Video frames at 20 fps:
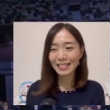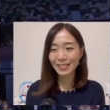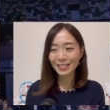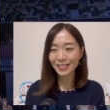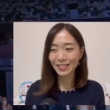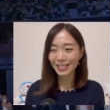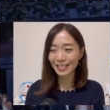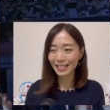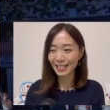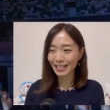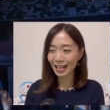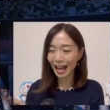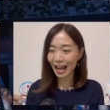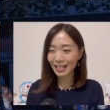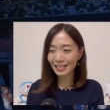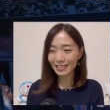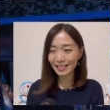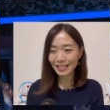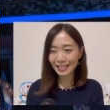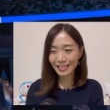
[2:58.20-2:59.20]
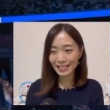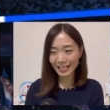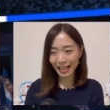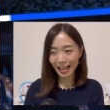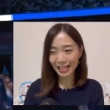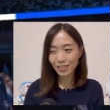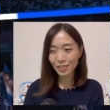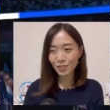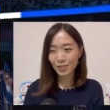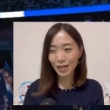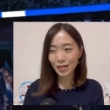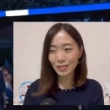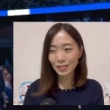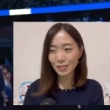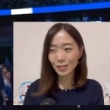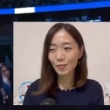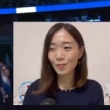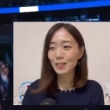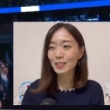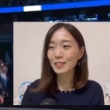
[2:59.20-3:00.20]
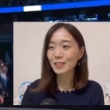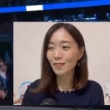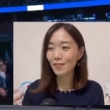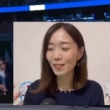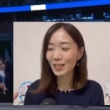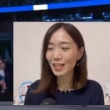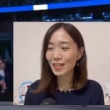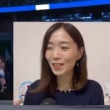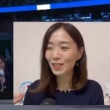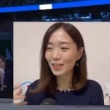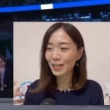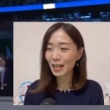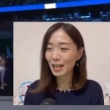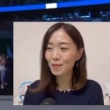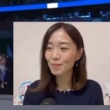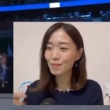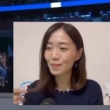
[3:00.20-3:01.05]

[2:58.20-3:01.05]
to see the athlete's entrance with the video game